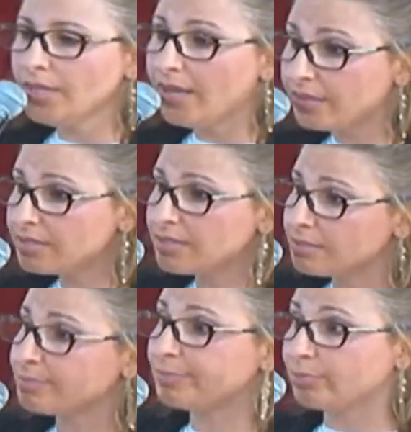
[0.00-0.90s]
and this
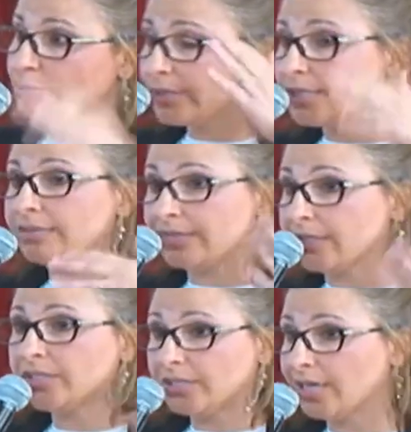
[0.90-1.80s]
is really very good